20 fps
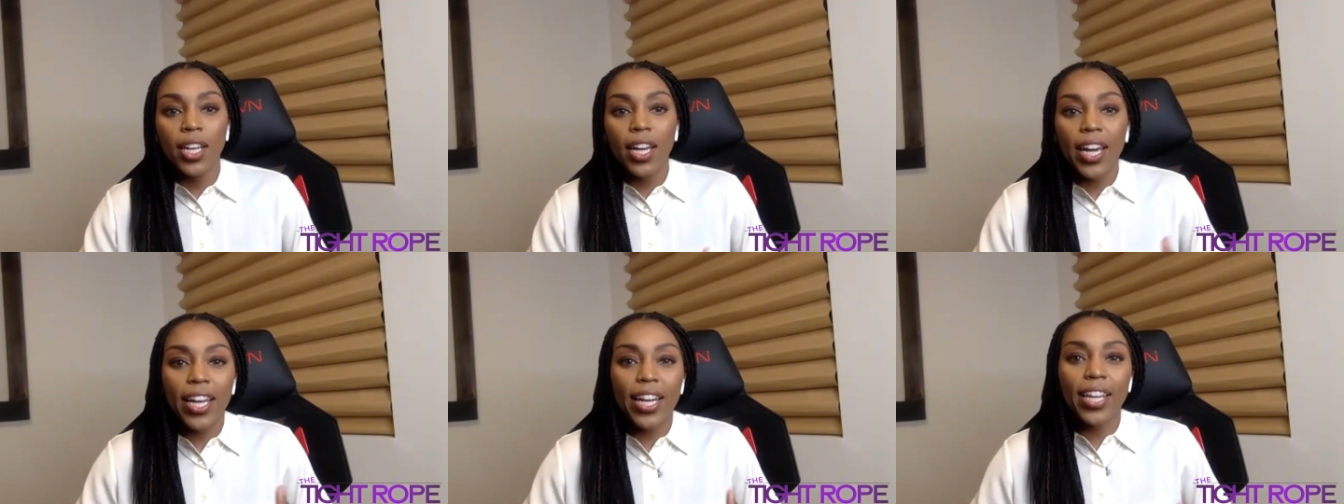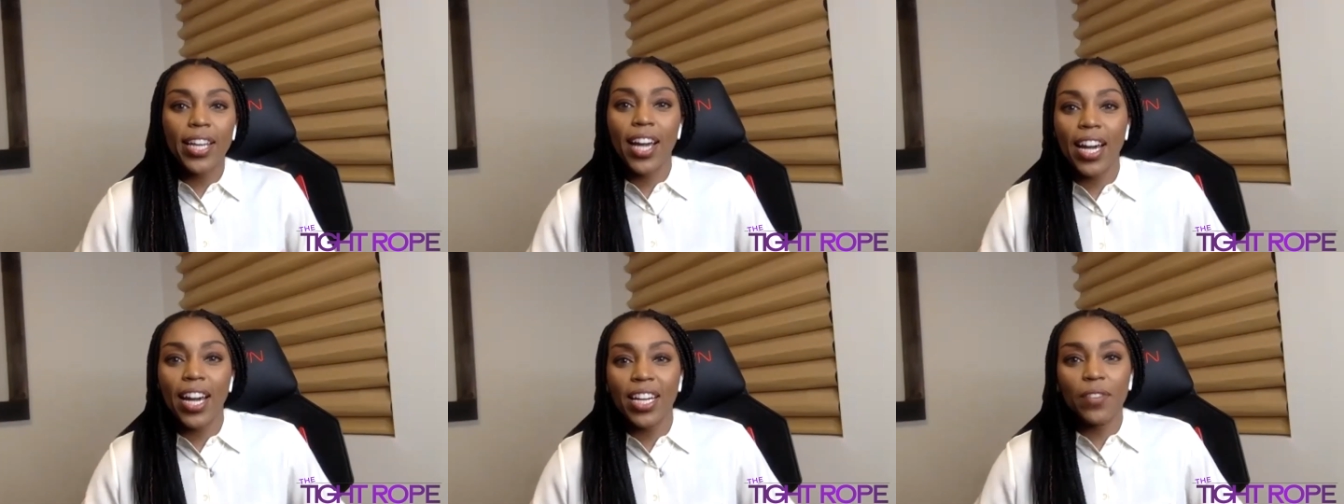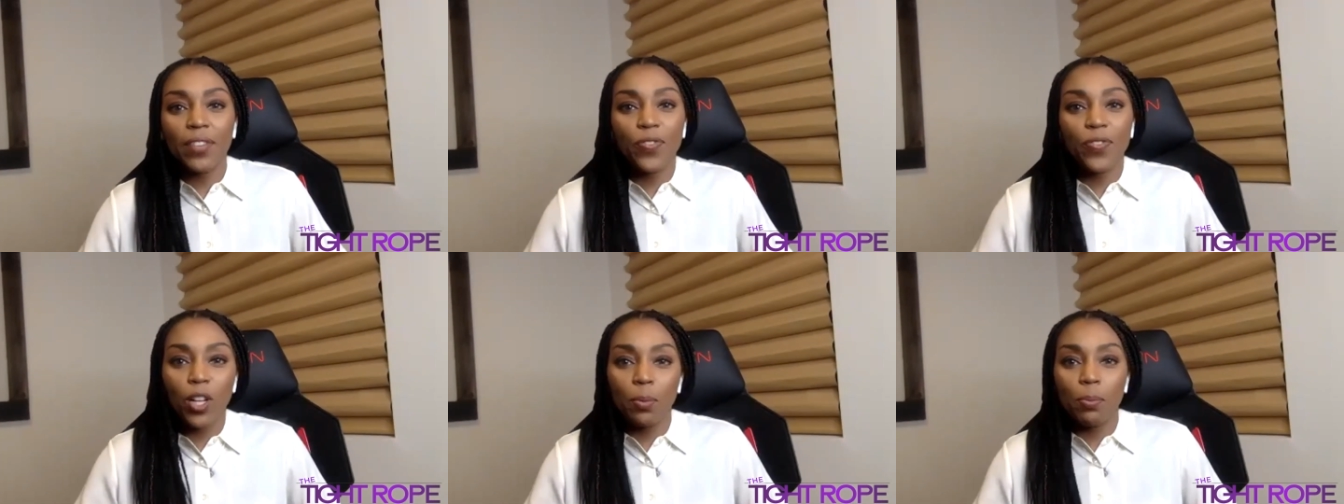And it kind
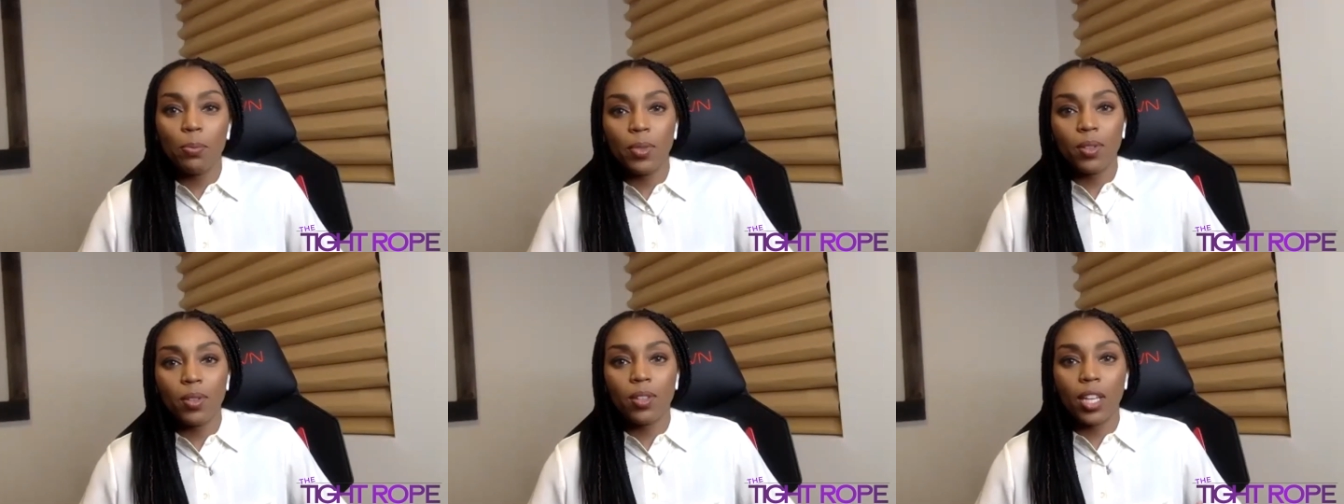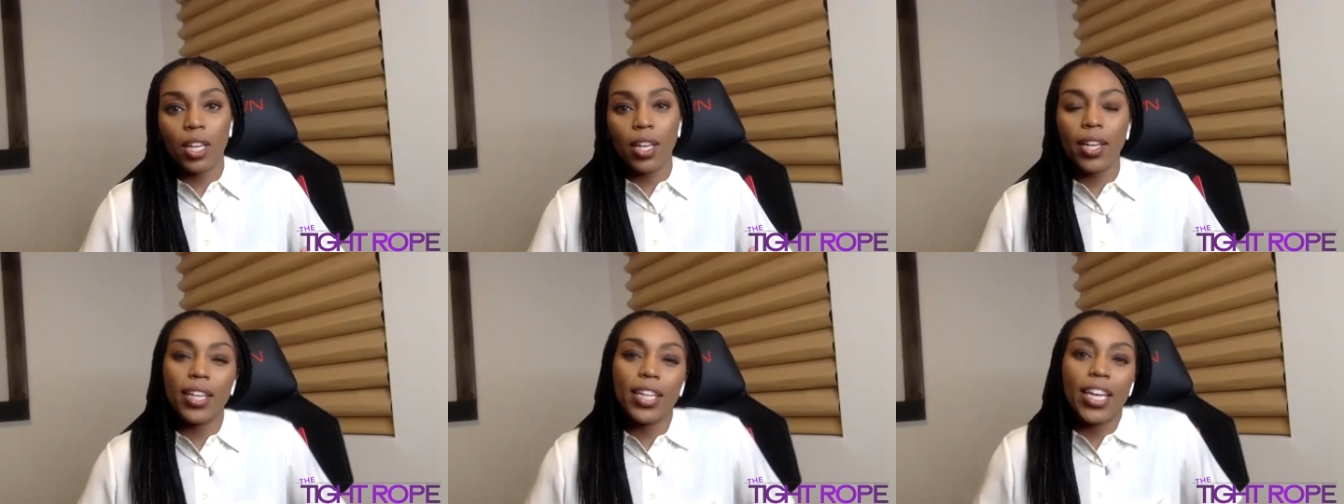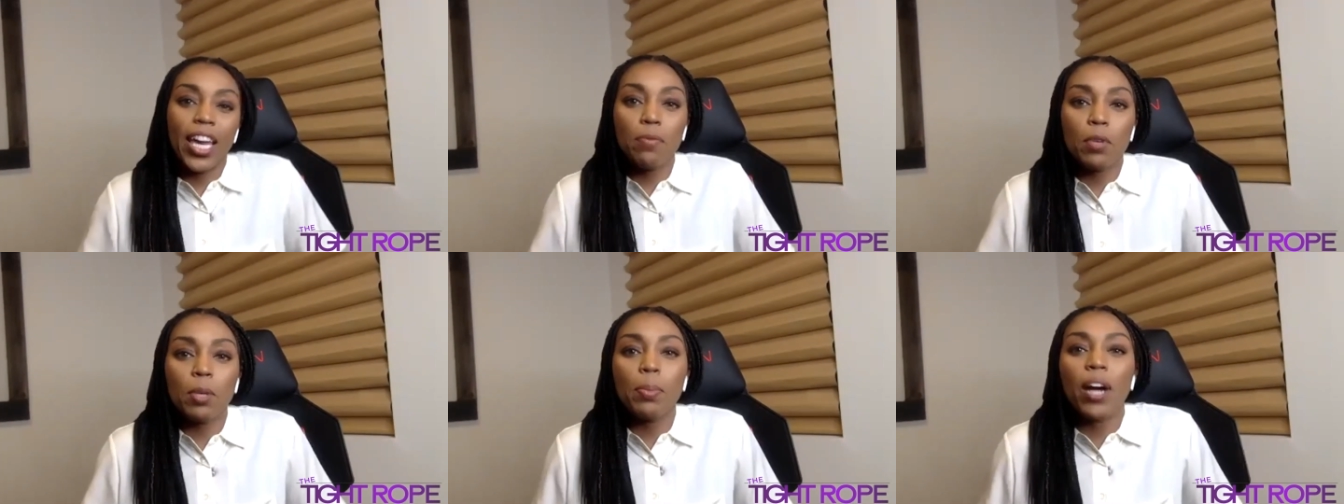of it
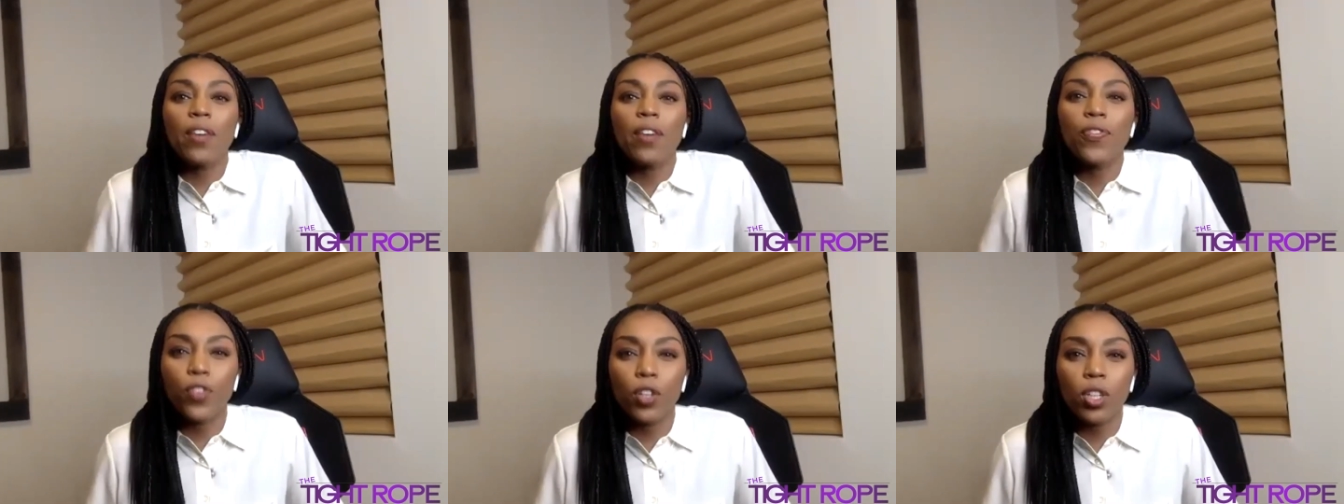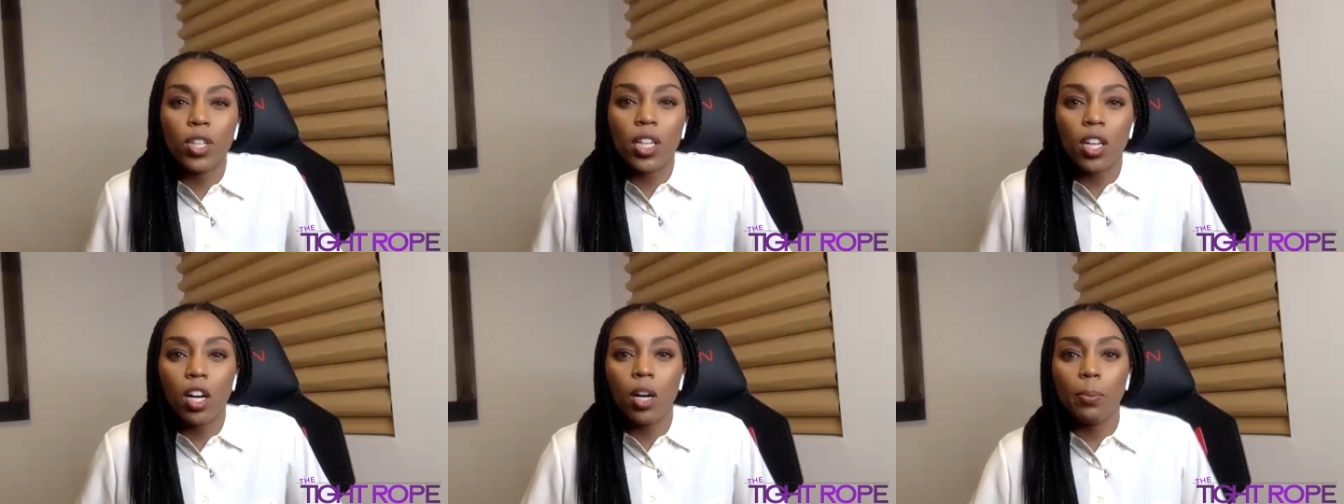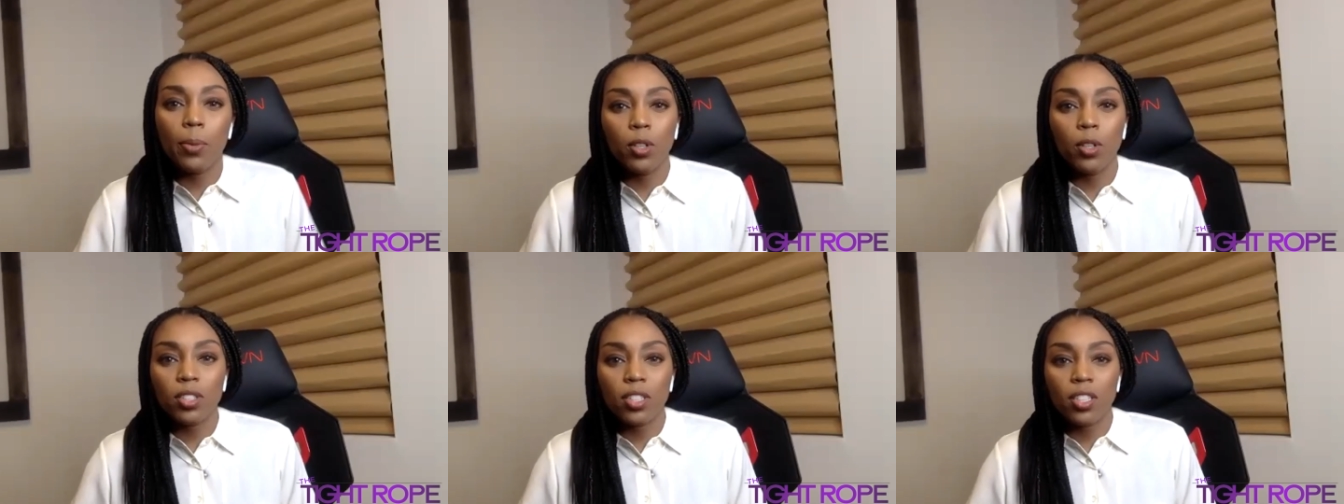gave me my footing almost,